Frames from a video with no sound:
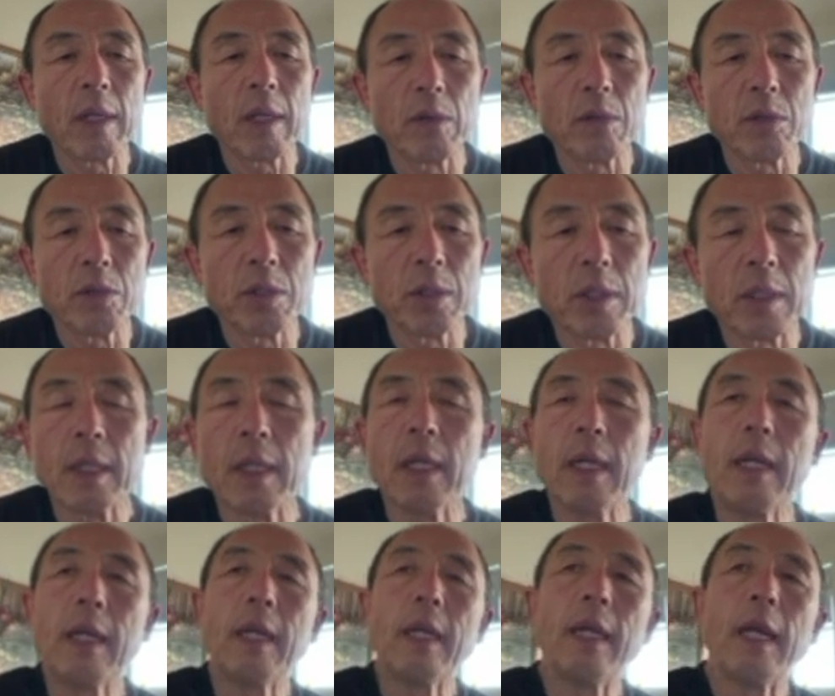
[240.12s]
energy,
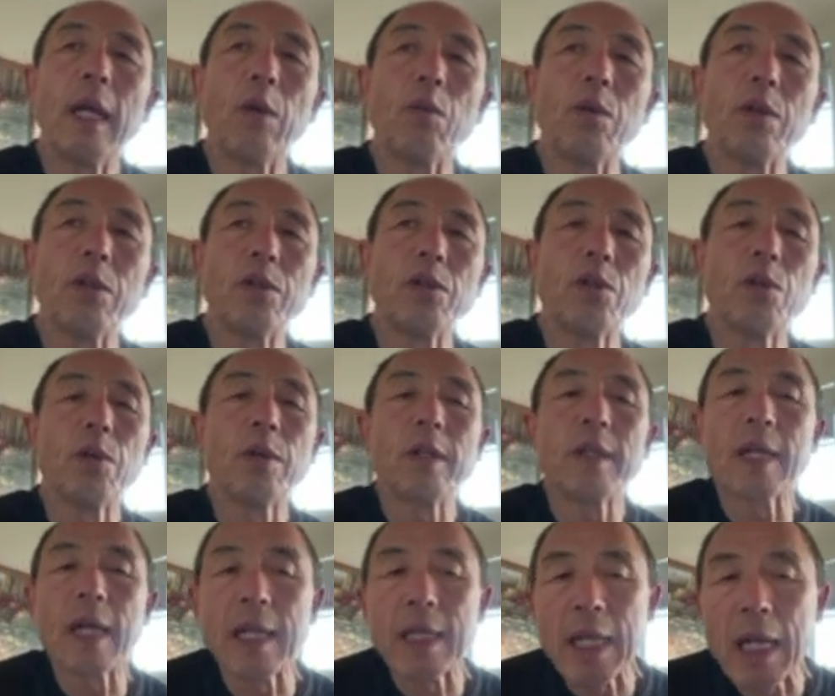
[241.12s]
and when you're doing
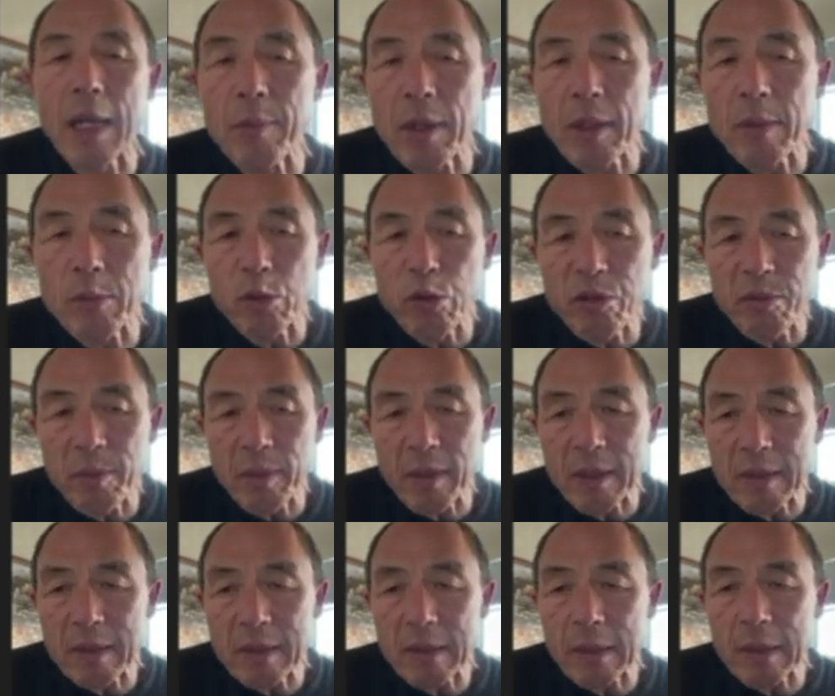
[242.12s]
dynamic
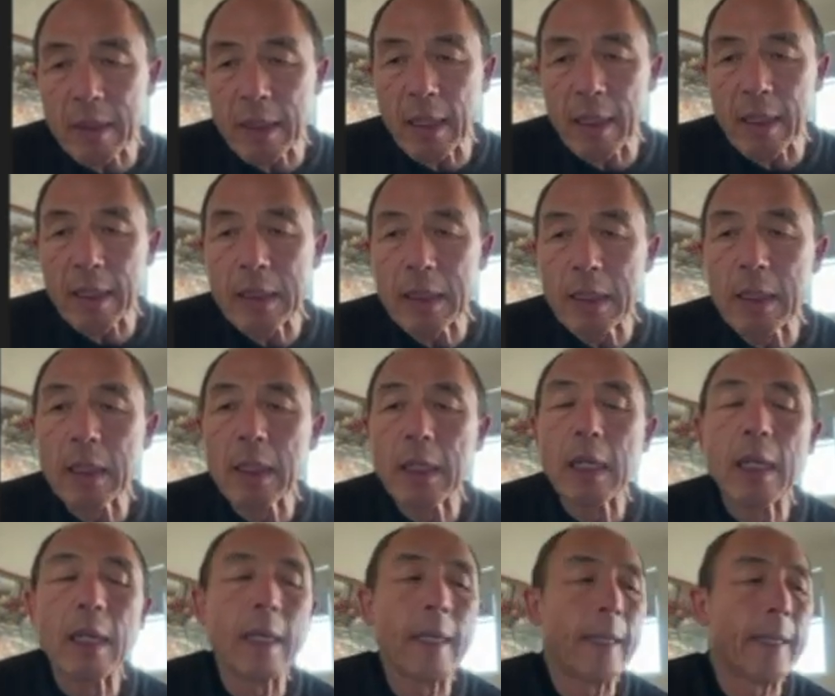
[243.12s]
movements like
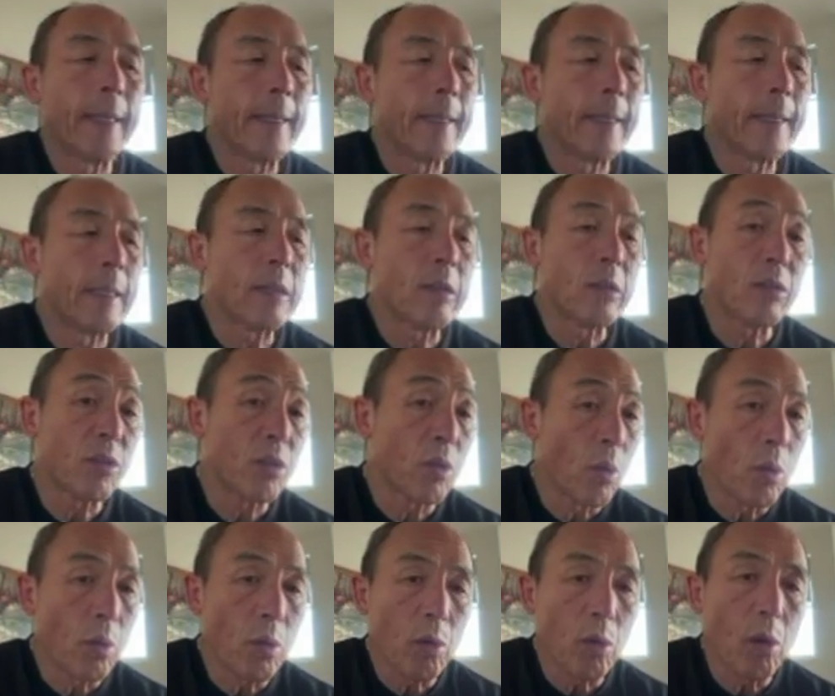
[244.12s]
the
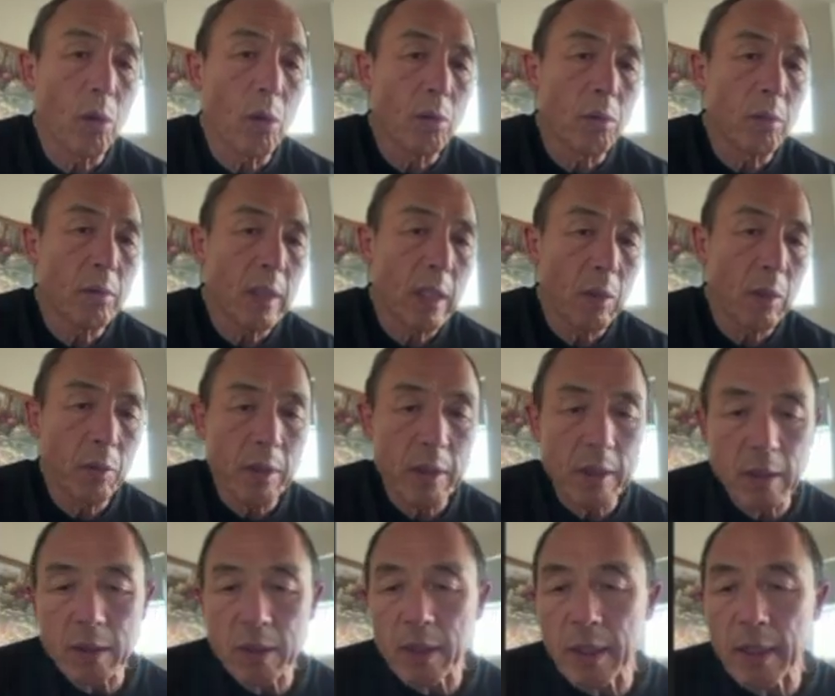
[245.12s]
song gong that we
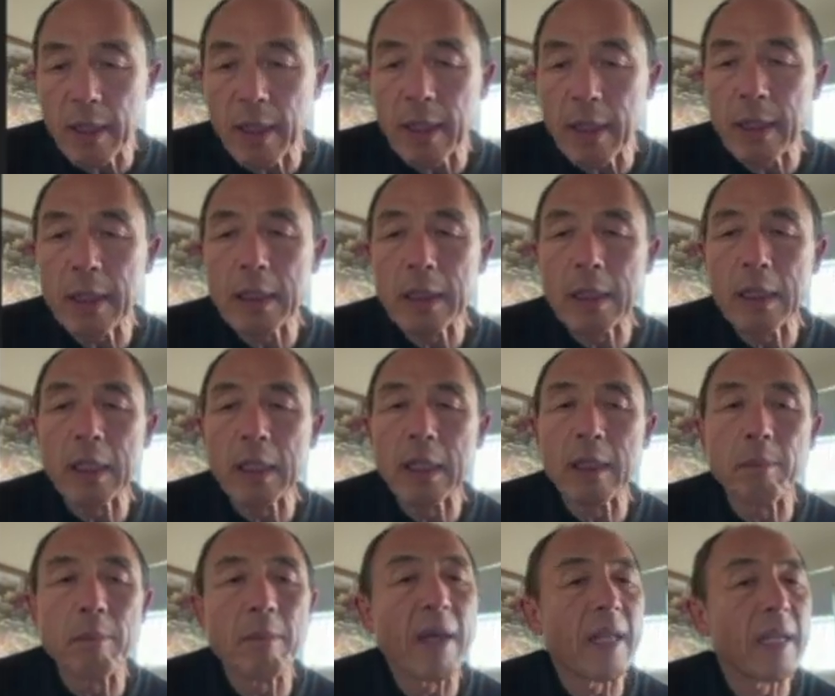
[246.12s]
did today, the
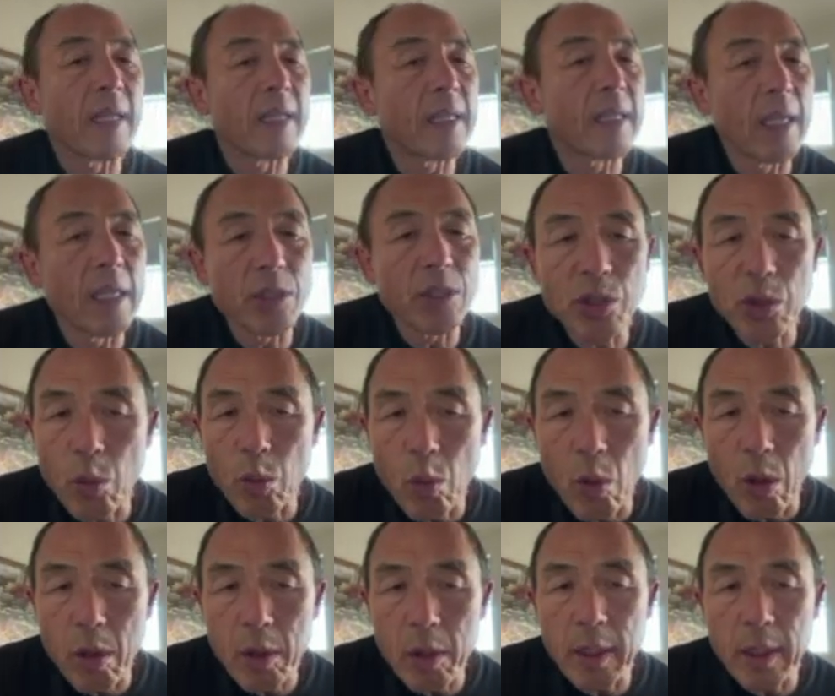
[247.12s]
meditation
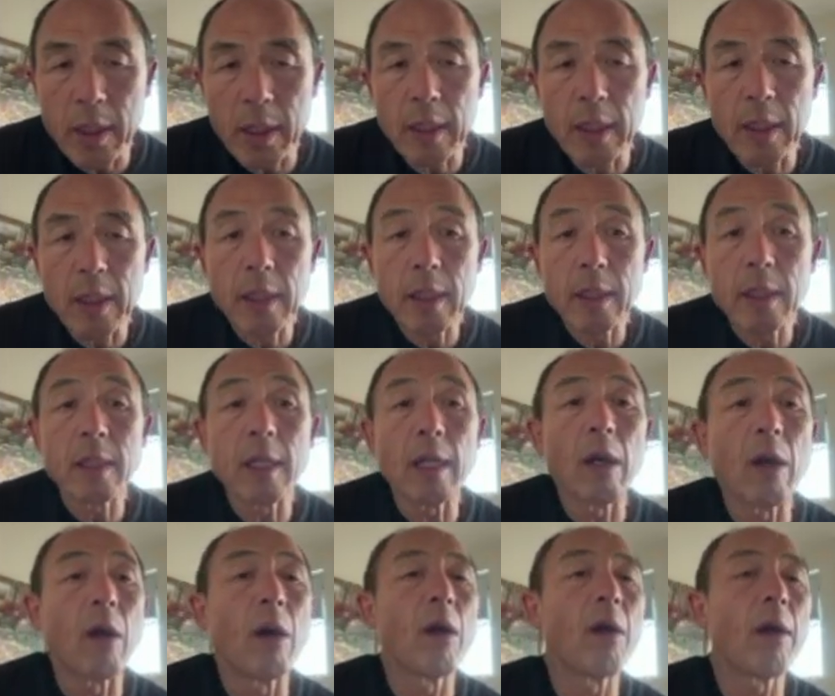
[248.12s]
walking, they
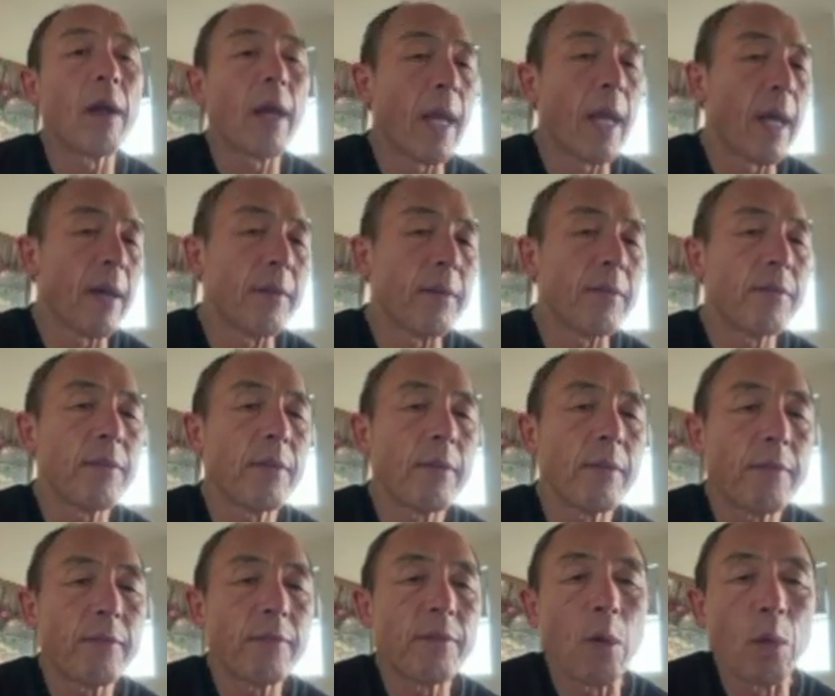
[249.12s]
all have
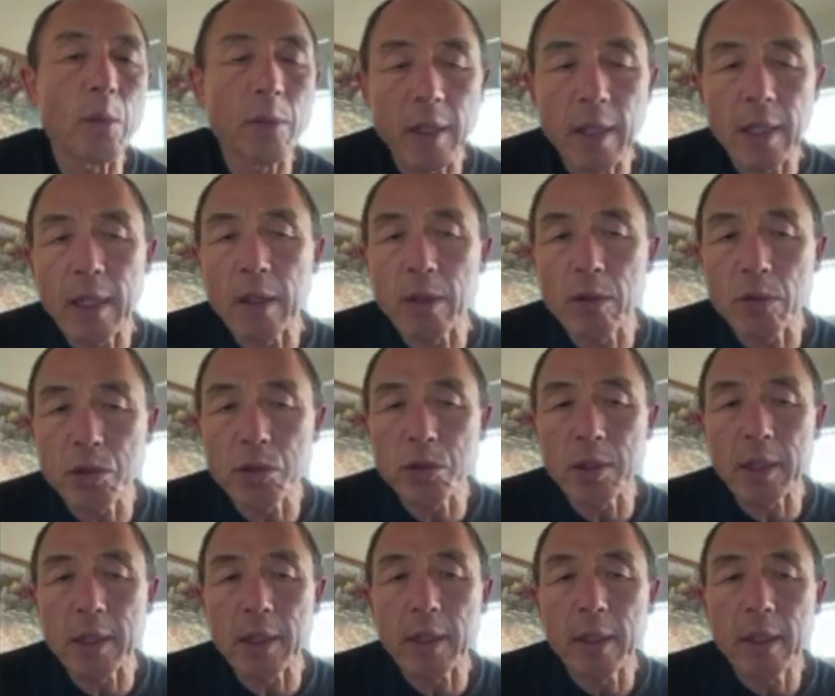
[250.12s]
folding
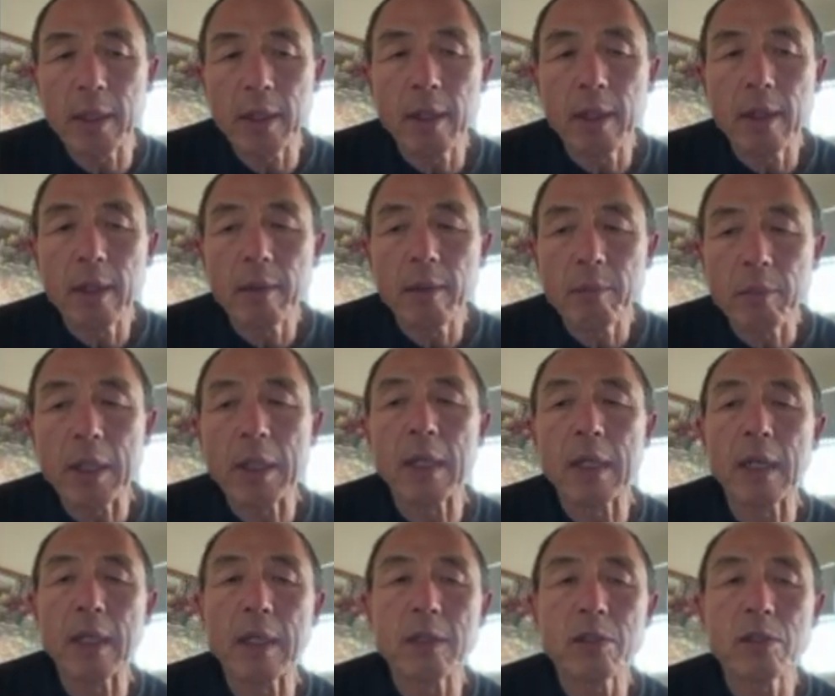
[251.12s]
energy
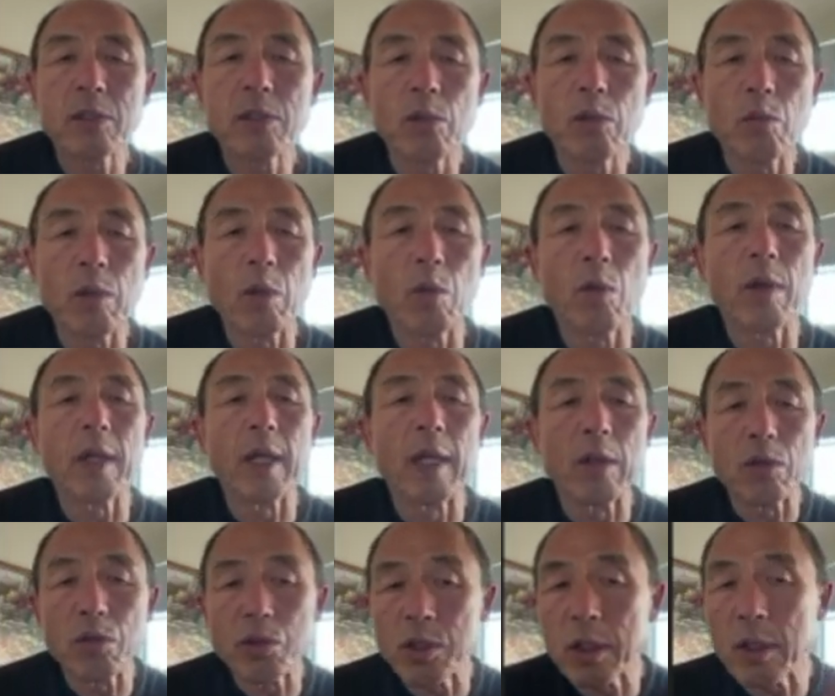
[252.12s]
because we want
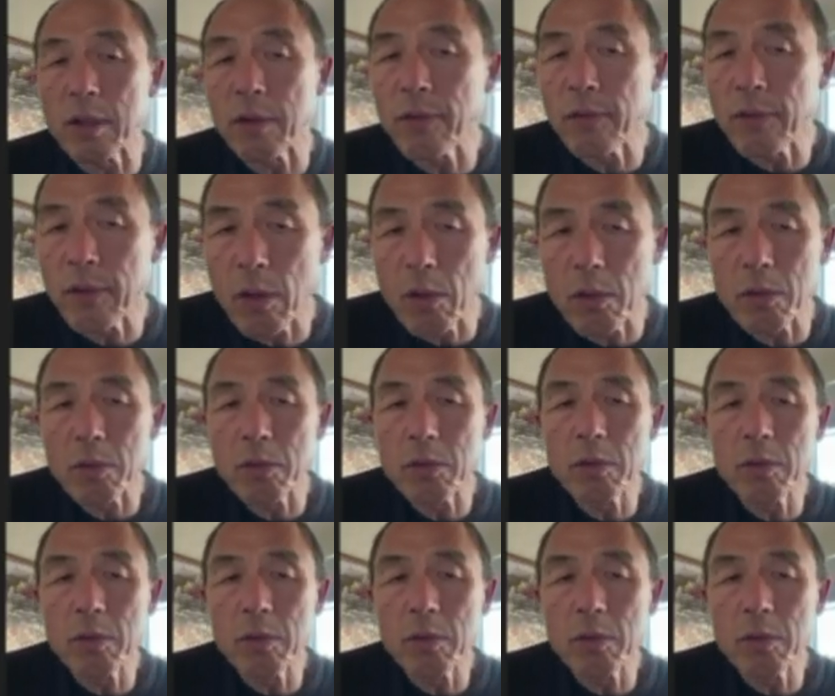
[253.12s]
energy to flow.